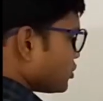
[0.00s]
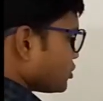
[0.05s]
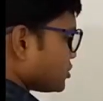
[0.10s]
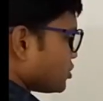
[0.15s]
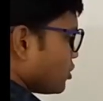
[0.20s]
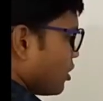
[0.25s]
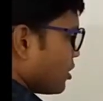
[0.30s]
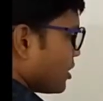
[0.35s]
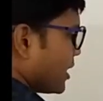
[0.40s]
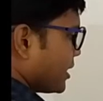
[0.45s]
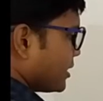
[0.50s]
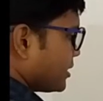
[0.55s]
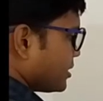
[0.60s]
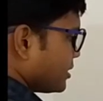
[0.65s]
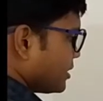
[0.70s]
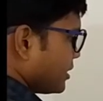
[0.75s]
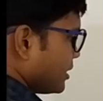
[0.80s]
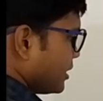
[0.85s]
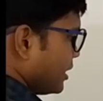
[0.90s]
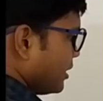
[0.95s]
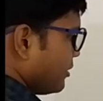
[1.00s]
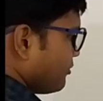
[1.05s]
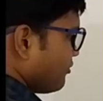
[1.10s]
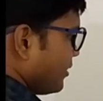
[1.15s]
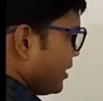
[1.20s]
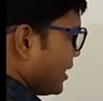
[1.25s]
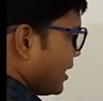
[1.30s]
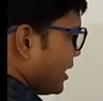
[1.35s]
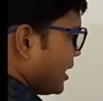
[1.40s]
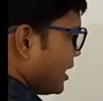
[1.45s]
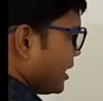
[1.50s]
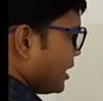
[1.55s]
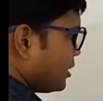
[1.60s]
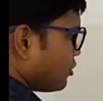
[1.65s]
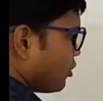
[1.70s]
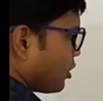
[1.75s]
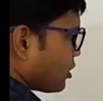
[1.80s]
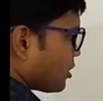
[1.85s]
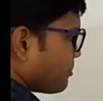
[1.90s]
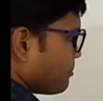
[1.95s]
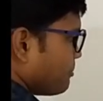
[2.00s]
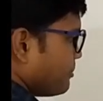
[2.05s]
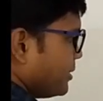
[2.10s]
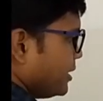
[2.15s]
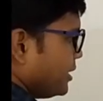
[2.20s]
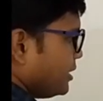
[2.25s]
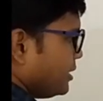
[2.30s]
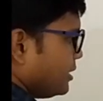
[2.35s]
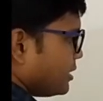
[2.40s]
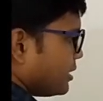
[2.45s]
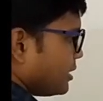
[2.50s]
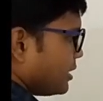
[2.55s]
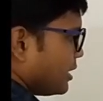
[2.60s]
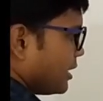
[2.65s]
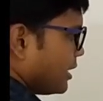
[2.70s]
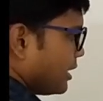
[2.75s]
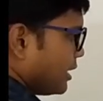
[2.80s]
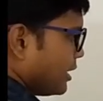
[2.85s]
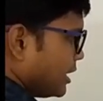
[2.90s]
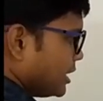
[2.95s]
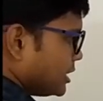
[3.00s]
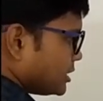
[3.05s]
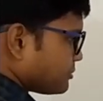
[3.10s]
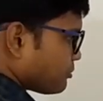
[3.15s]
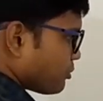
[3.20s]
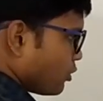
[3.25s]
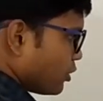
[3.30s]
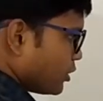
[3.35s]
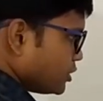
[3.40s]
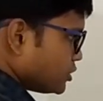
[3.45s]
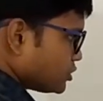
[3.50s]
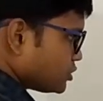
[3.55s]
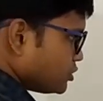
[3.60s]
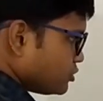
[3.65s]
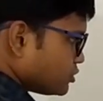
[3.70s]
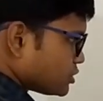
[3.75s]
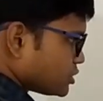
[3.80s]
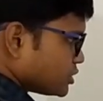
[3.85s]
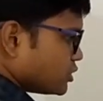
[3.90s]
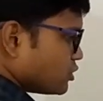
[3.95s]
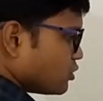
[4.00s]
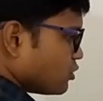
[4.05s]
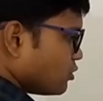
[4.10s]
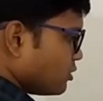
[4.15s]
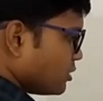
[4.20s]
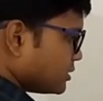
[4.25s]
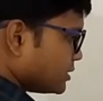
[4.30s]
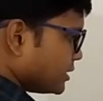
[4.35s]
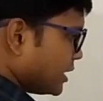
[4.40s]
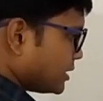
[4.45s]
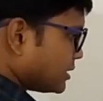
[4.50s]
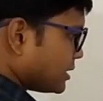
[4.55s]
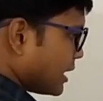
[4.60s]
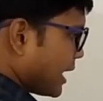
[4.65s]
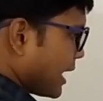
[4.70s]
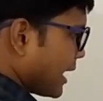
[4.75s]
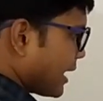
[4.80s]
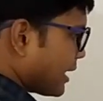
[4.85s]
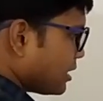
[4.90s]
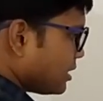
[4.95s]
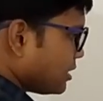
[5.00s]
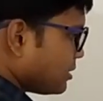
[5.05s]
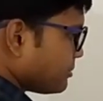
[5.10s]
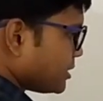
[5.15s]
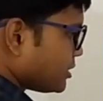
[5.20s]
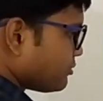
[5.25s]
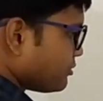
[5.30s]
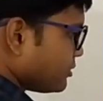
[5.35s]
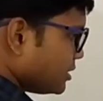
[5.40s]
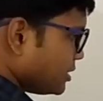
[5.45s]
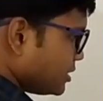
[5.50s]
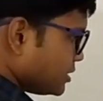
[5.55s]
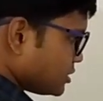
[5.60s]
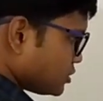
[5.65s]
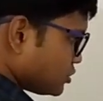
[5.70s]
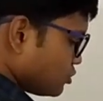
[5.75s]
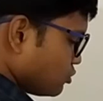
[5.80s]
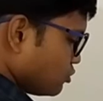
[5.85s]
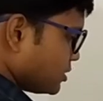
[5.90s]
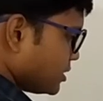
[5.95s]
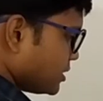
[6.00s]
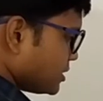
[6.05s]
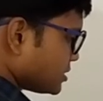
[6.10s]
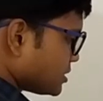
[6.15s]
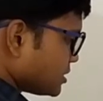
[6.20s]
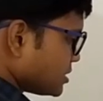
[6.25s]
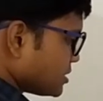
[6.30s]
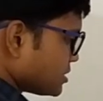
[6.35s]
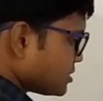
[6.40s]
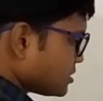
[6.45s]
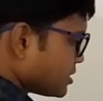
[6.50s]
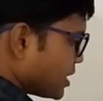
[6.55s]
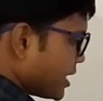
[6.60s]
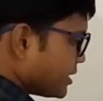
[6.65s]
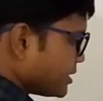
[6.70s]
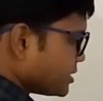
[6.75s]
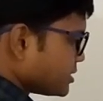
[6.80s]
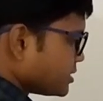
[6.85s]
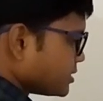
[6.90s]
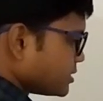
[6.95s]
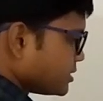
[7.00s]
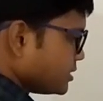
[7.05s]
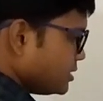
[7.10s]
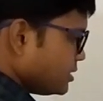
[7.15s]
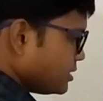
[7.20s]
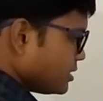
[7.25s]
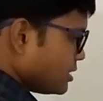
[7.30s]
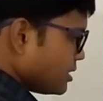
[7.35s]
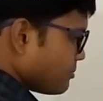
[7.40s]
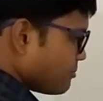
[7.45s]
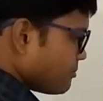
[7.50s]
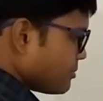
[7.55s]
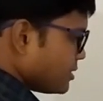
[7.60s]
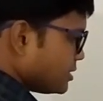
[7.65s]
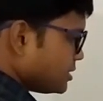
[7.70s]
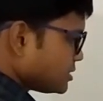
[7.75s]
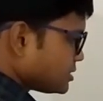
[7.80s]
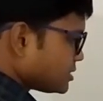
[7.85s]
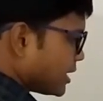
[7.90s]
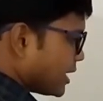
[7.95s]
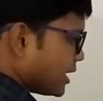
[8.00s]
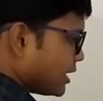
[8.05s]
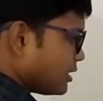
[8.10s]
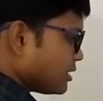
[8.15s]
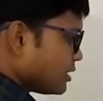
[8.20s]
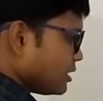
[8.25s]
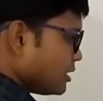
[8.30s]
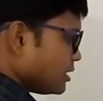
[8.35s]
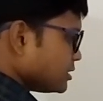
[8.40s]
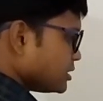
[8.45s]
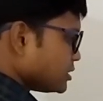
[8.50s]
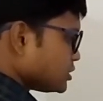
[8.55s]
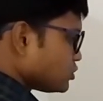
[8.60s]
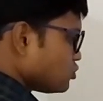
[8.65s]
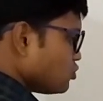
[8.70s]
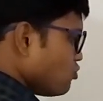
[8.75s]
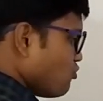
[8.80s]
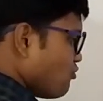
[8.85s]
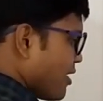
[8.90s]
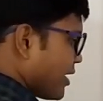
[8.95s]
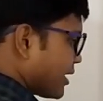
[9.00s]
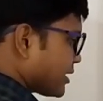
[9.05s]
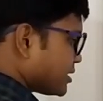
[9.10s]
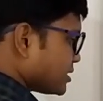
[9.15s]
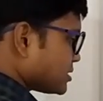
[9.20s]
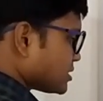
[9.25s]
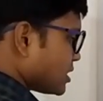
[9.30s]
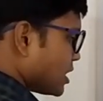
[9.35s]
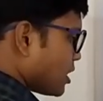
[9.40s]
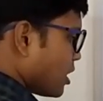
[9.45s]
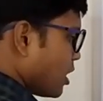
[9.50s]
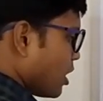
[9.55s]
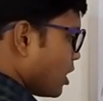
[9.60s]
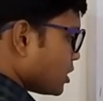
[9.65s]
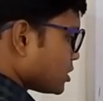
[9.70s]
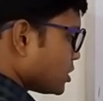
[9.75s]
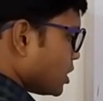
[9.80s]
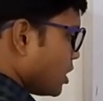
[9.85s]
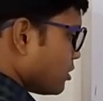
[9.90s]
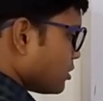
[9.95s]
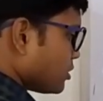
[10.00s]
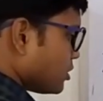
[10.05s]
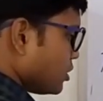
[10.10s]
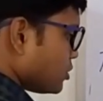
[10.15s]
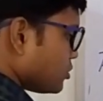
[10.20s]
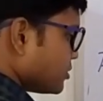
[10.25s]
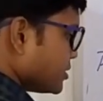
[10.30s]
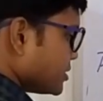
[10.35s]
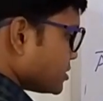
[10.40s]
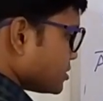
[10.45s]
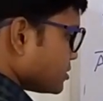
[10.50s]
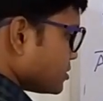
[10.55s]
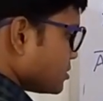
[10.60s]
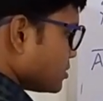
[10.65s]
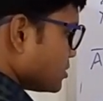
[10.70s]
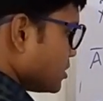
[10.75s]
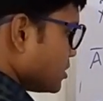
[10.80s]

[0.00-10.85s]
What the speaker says: saw that if A dot B is produce you 0, then the angle between these two things is 90 degree, means that these two vectors are orthogonal to each other.